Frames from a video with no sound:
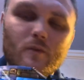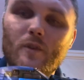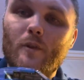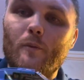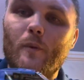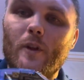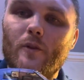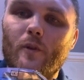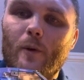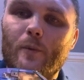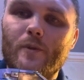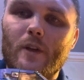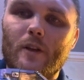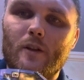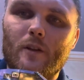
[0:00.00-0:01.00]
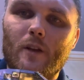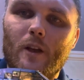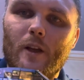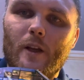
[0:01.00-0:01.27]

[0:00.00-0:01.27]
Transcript: they're meant to represent